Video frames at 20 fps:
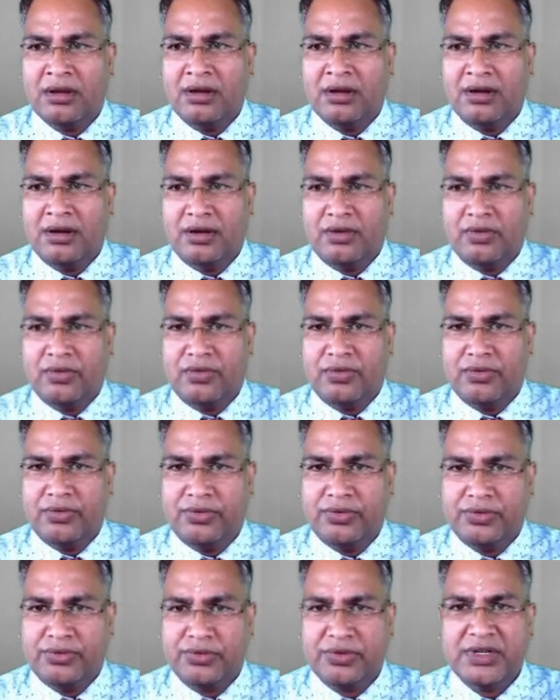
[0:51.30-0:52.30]
Now,
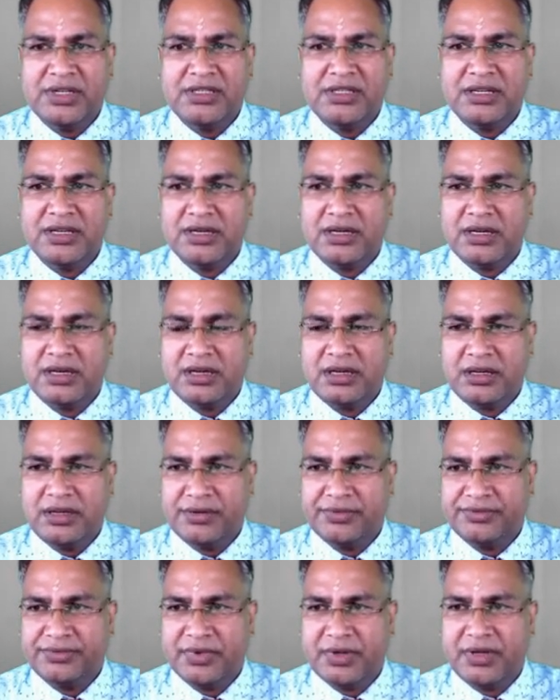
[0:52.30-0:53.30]
what is the tree?
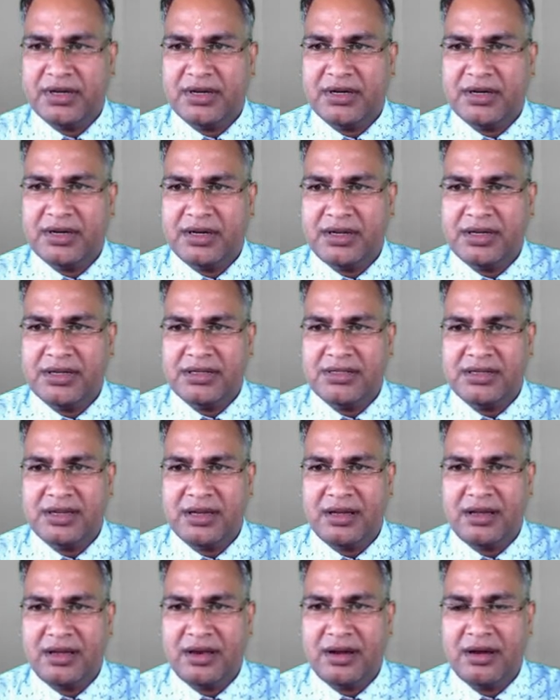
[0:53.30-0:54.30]
Tree is
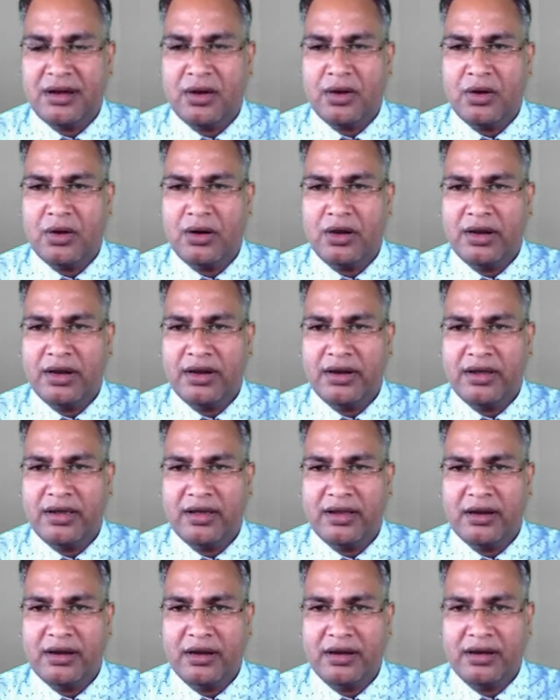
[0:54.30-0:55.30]
a non-linear
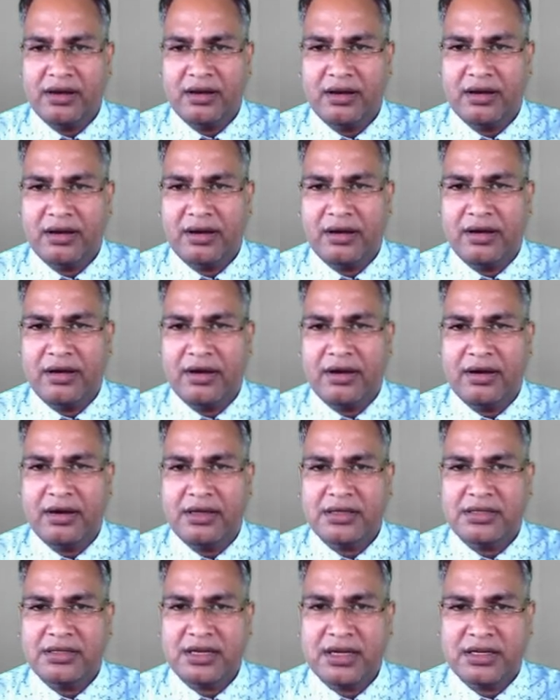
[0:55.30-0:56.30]
data
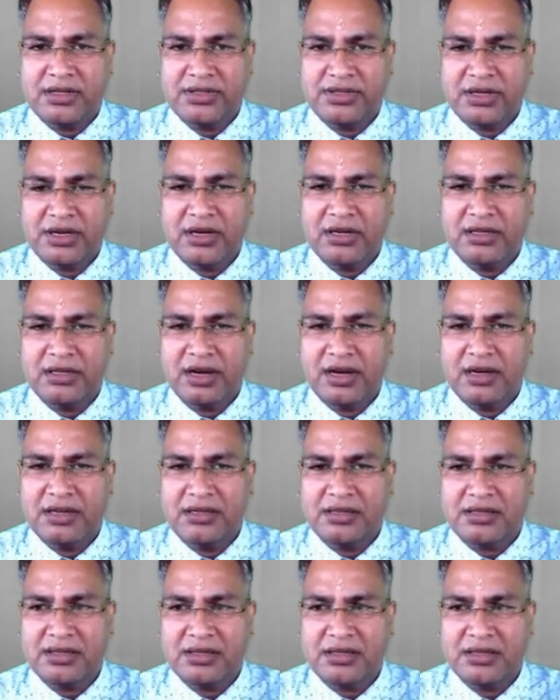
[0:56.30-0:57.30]
structure that
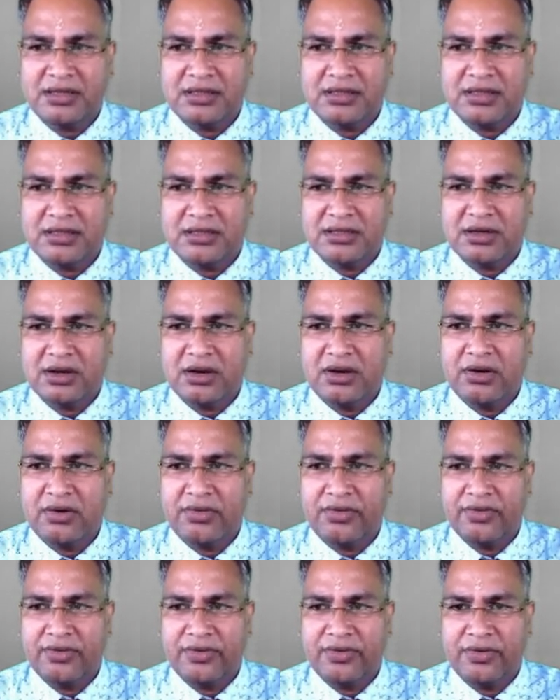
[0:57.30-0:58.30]
is consist of
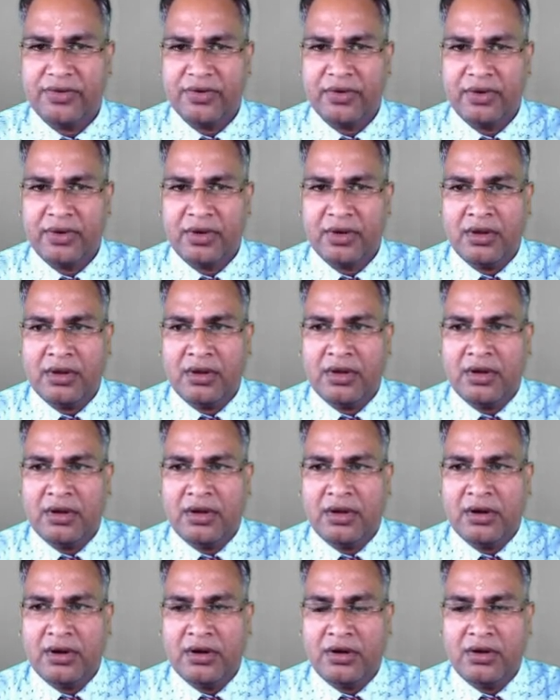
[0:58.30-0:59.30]

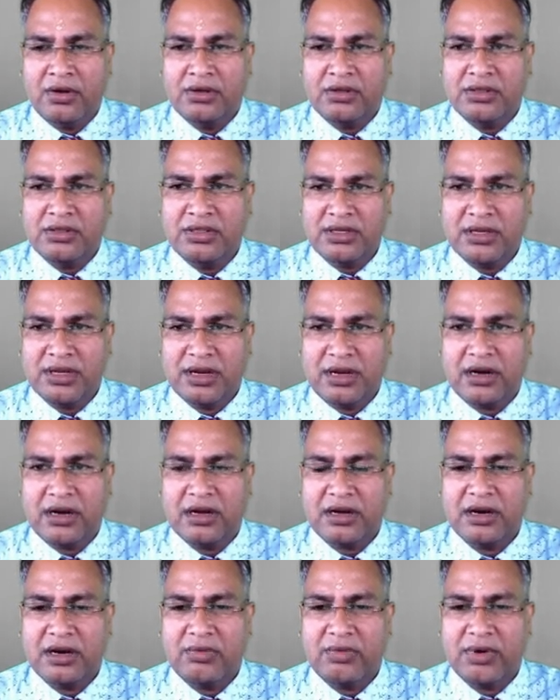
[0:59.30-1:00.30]
nodes
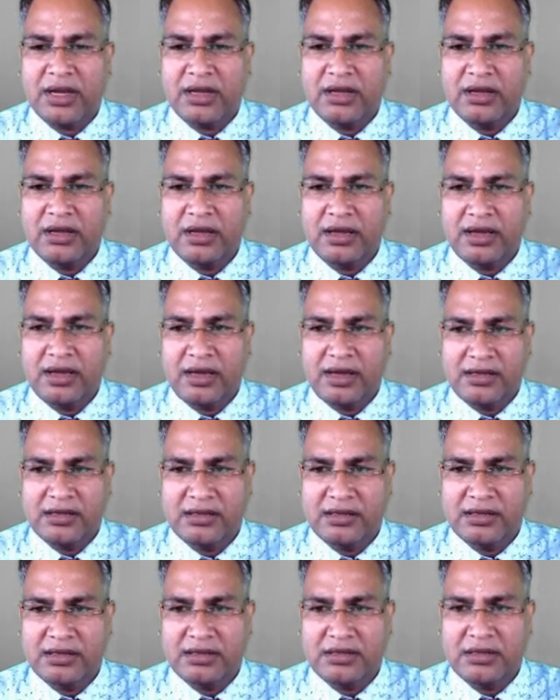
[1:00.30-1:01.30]
connected by
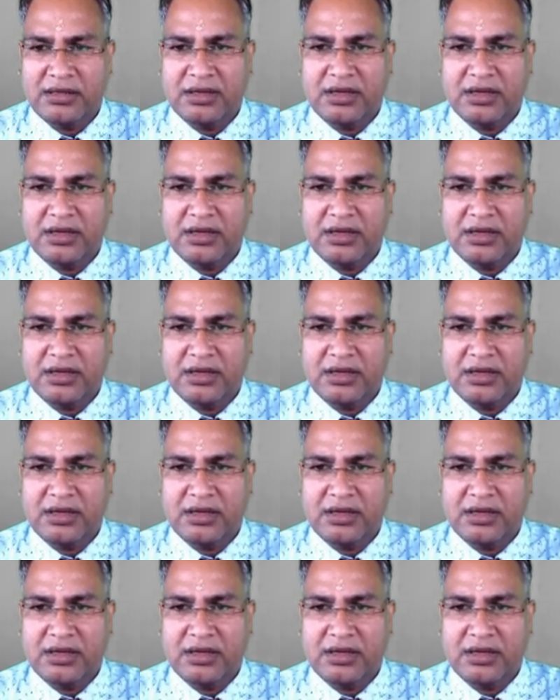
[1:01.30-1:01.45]
edges.